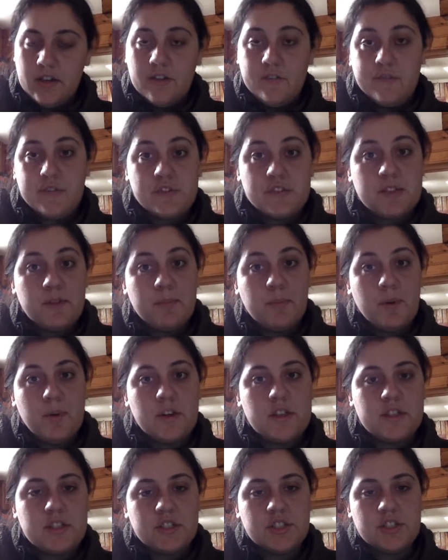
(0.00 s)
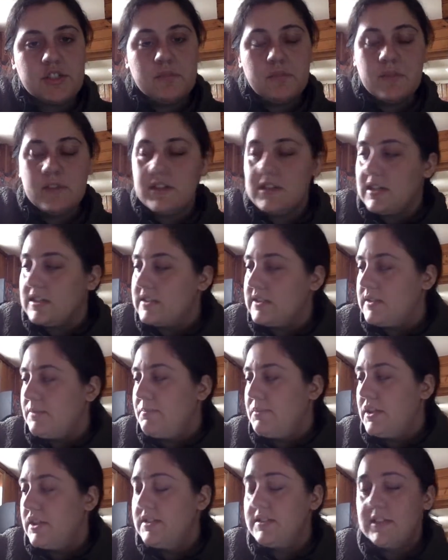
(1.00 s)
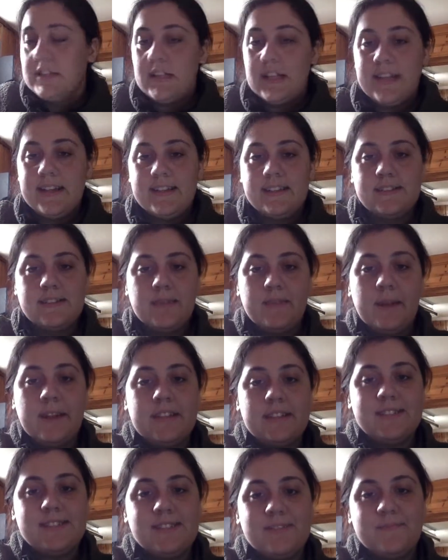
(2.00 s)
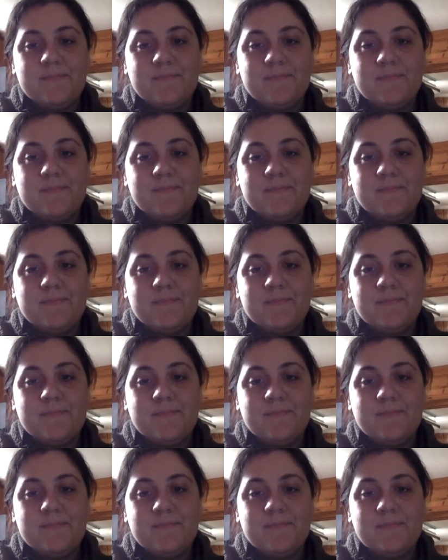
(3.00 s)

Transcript: for some more addition with Gus the plus and Linus the minus.